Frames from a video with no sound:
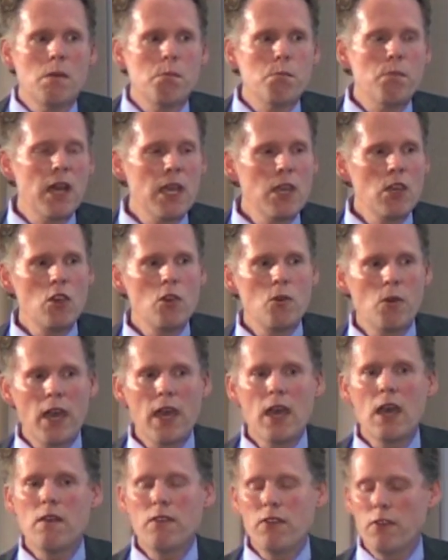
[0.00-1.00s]
but you
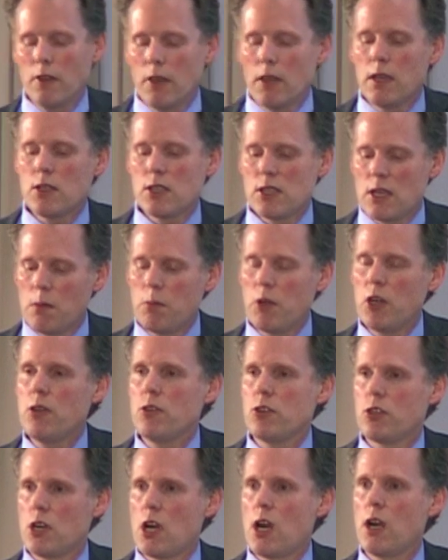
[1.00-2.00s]
have someone
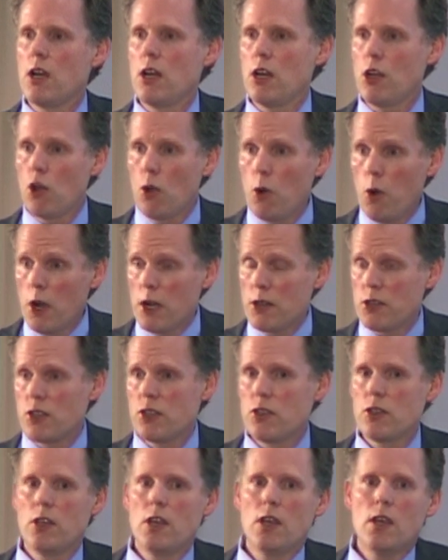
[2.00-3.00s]
who's charted a
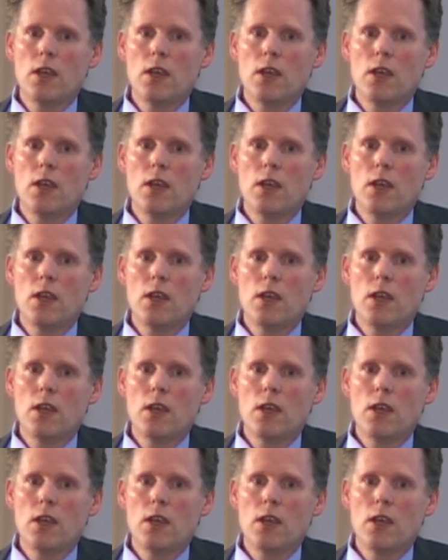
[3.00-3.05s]
course.